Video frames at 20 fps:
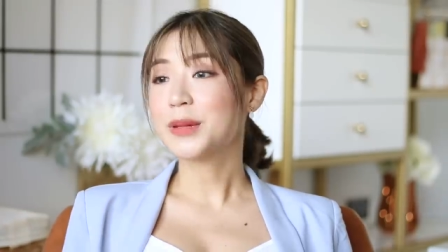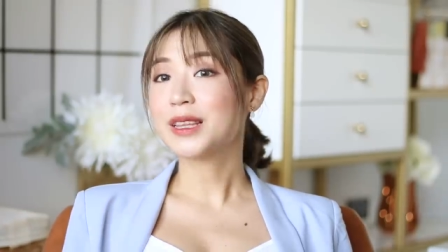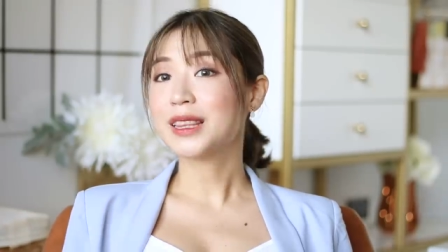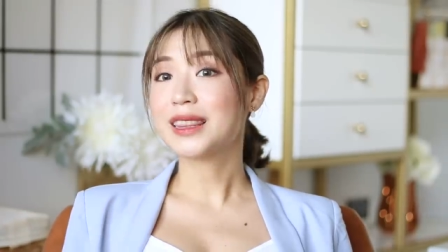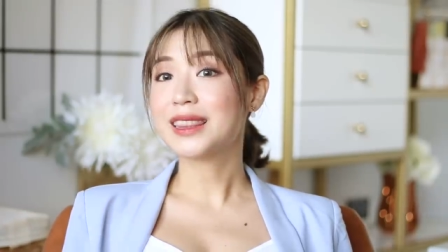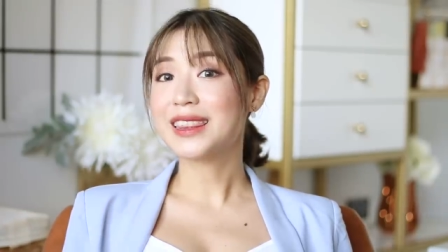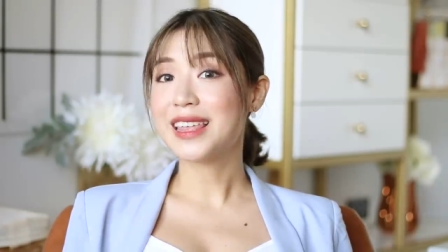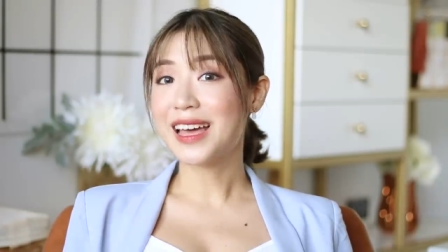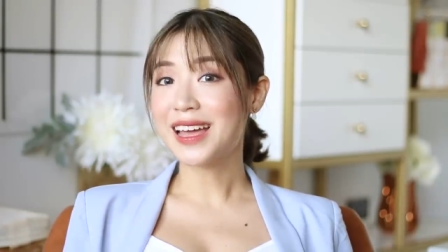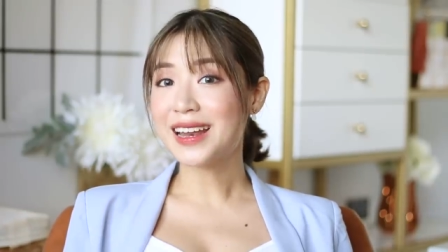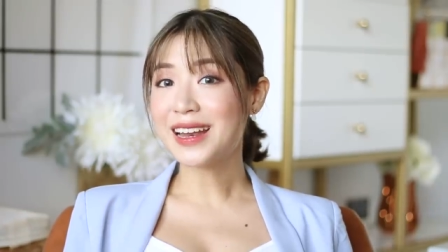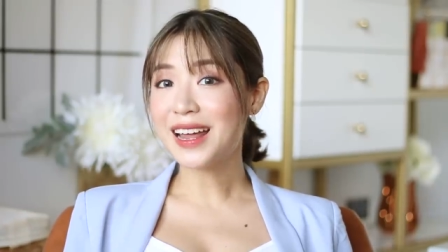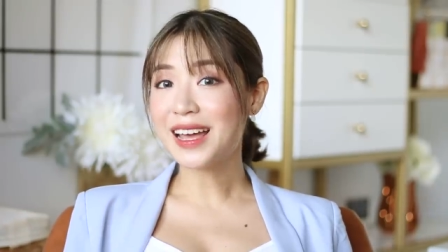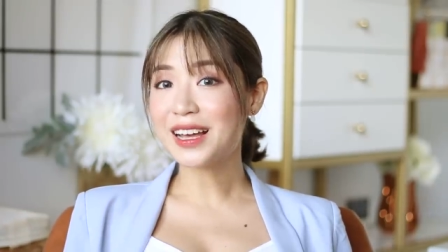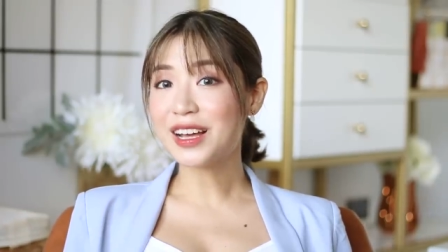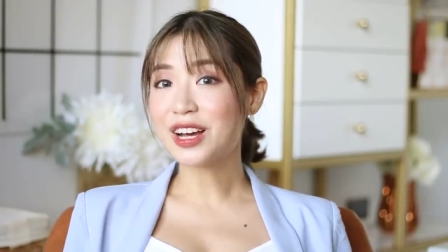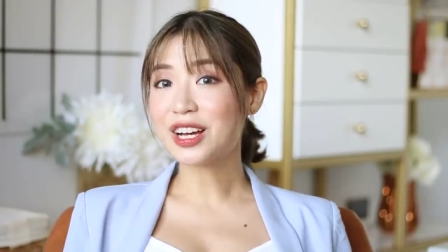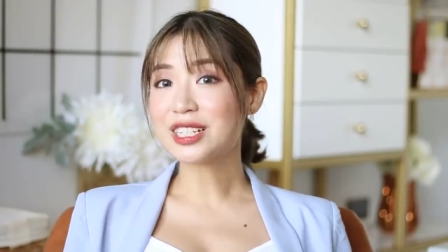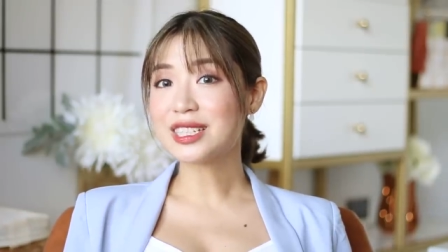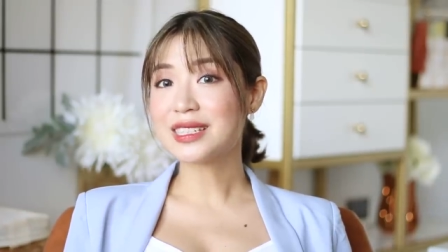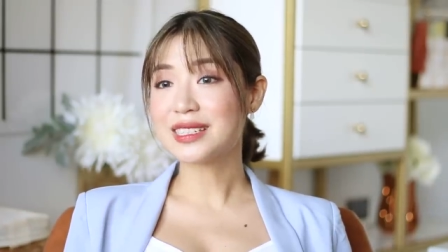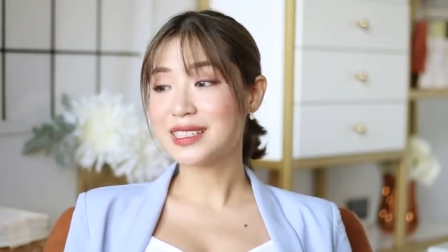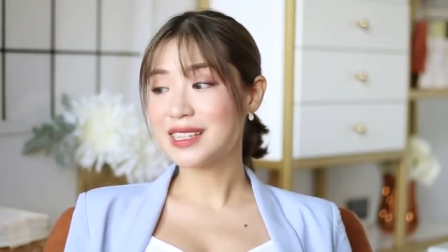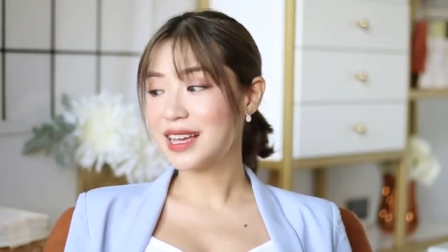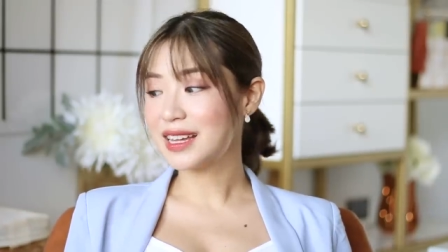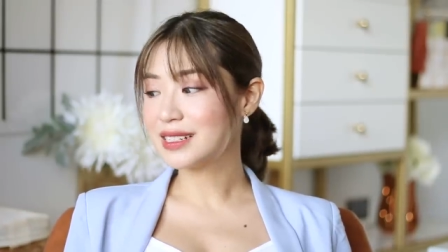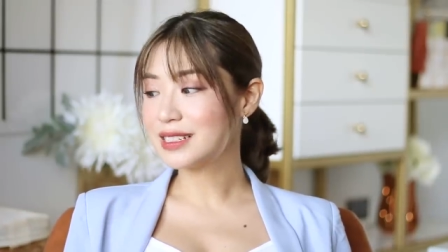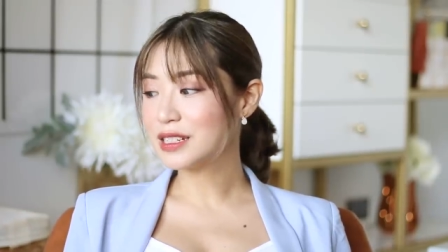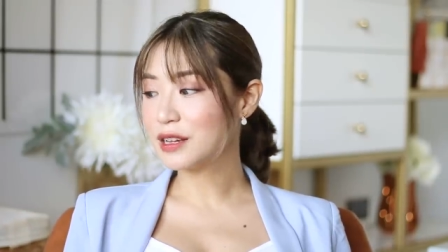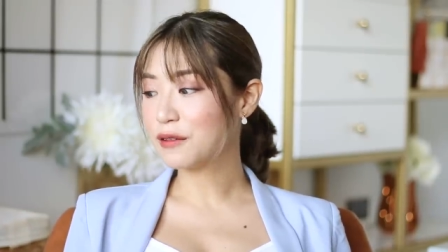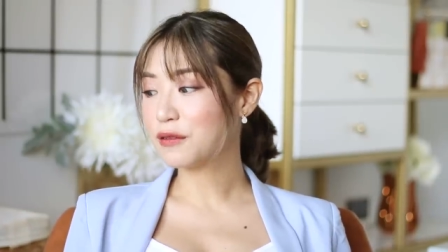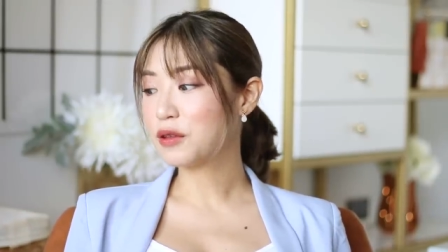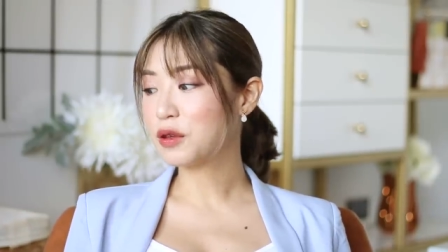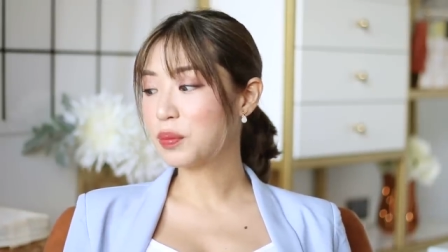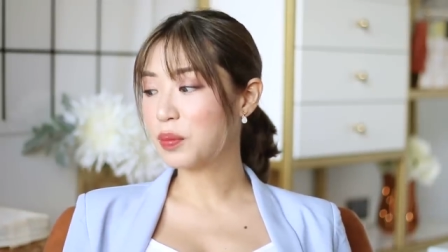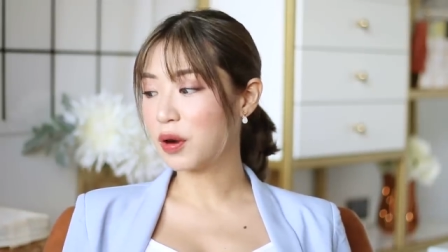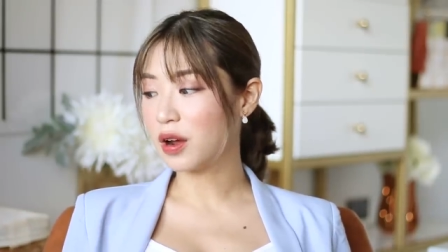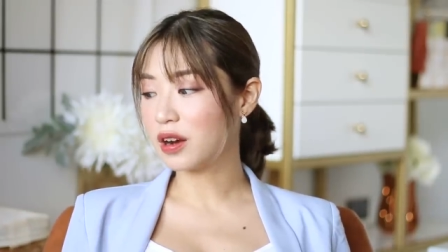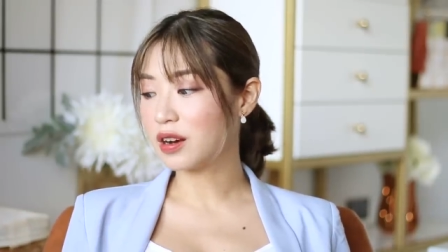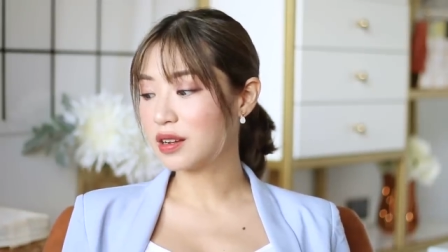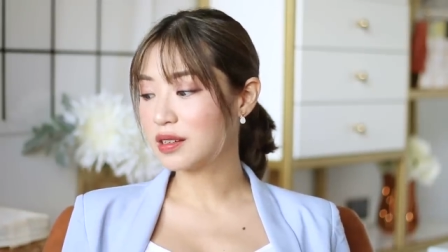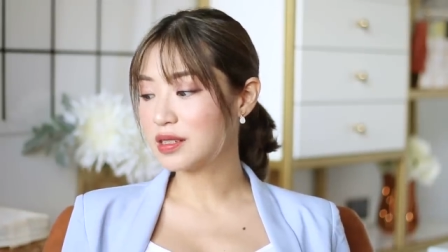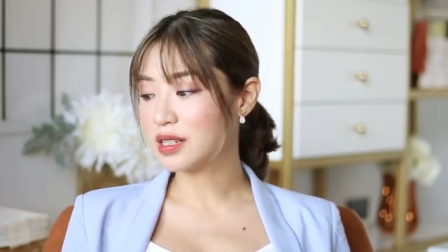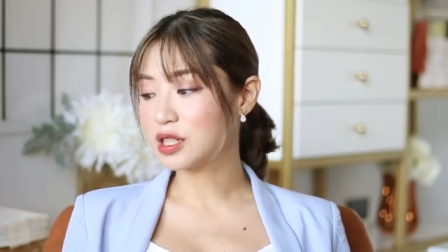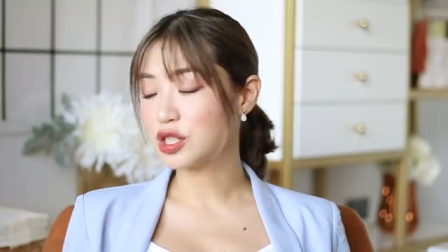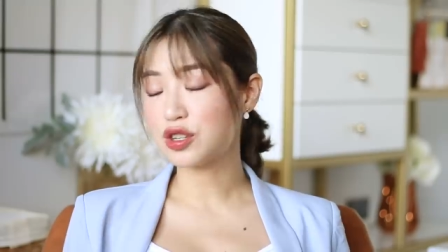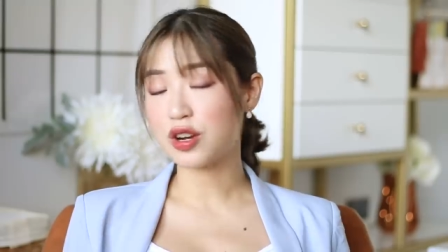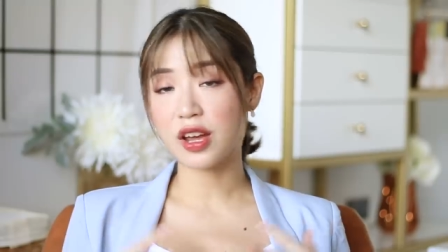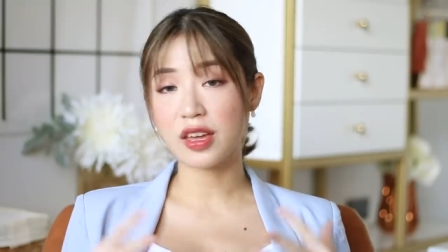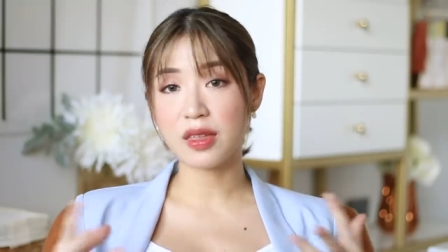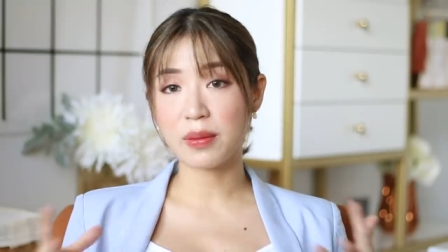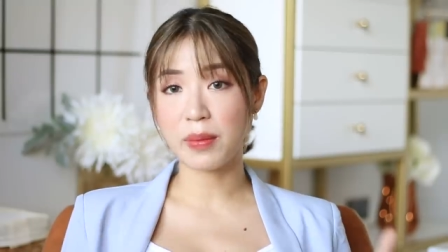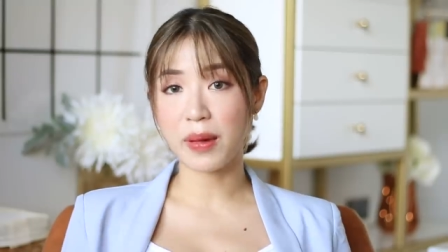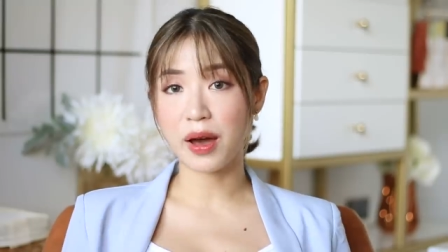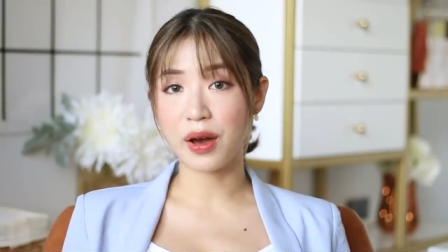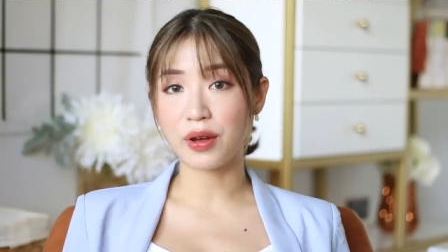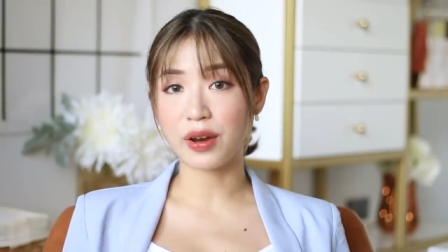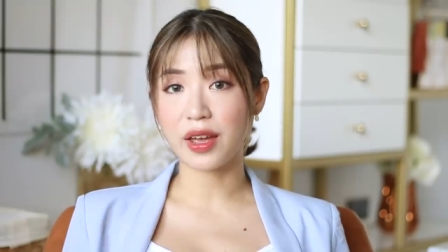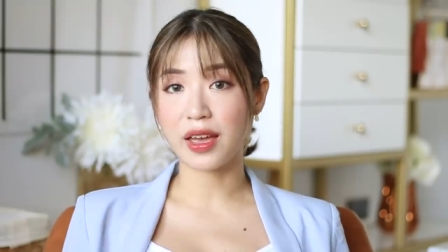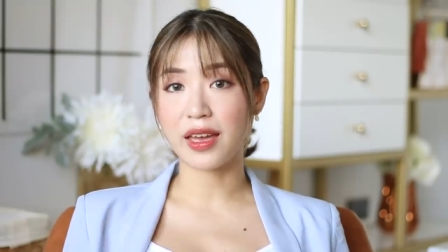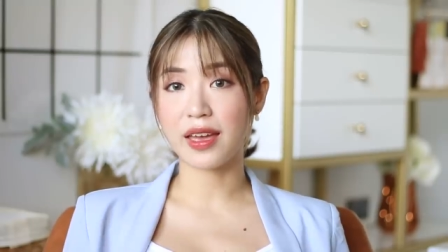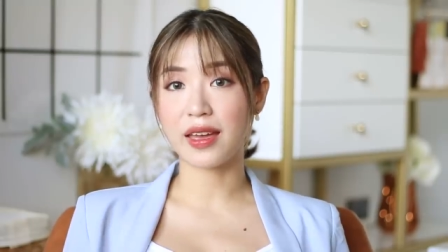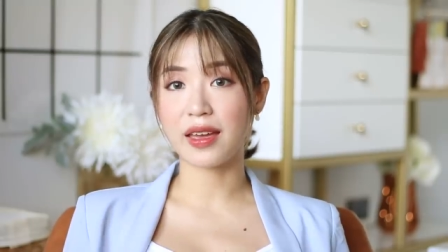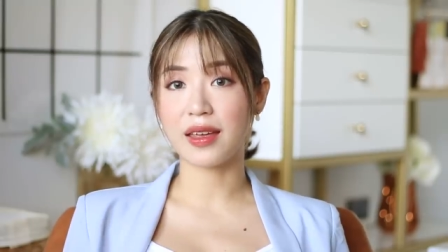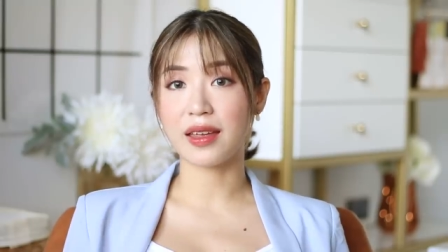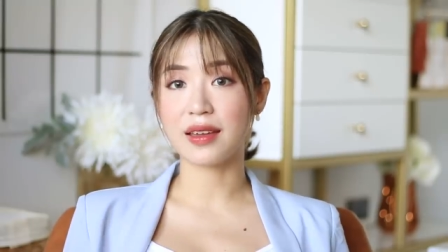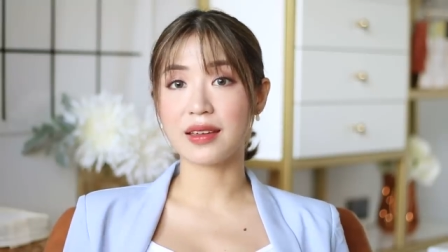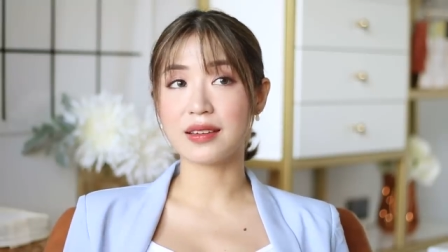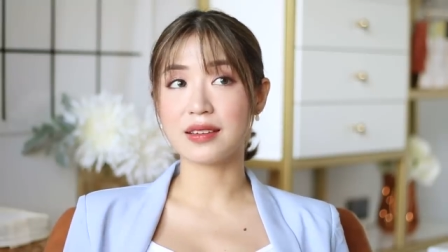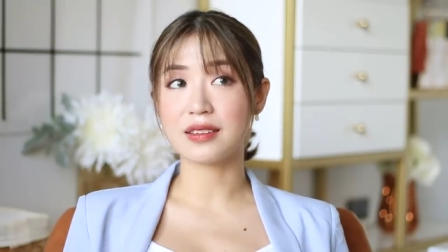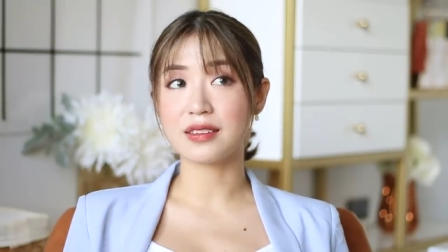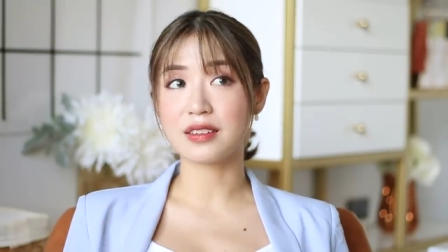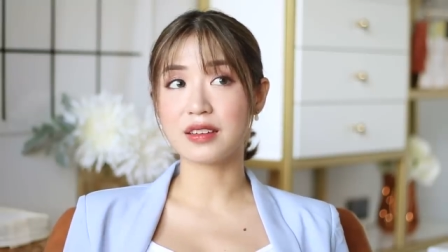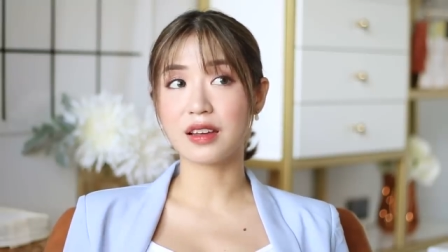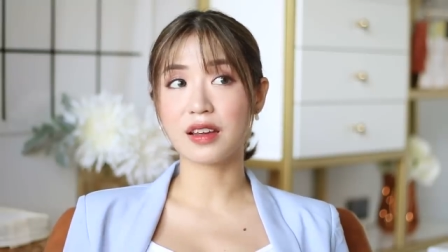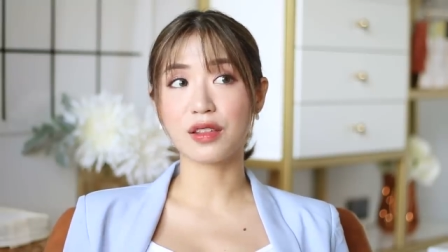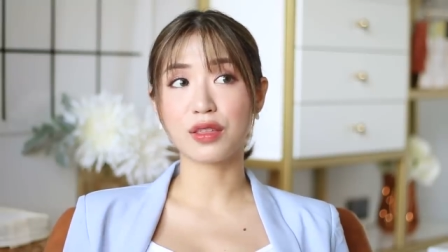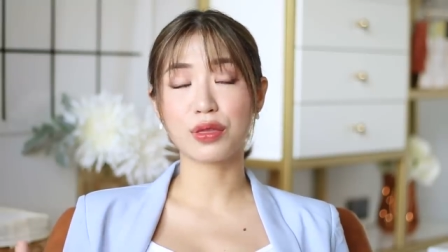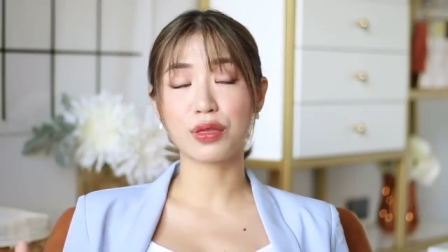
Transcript: But then I got sent a few products and tried them out, and